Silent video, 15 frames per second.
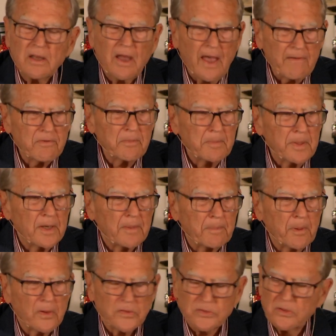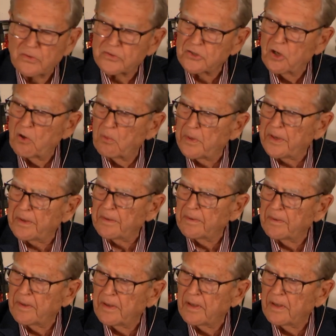you haven't been a personal soul winner.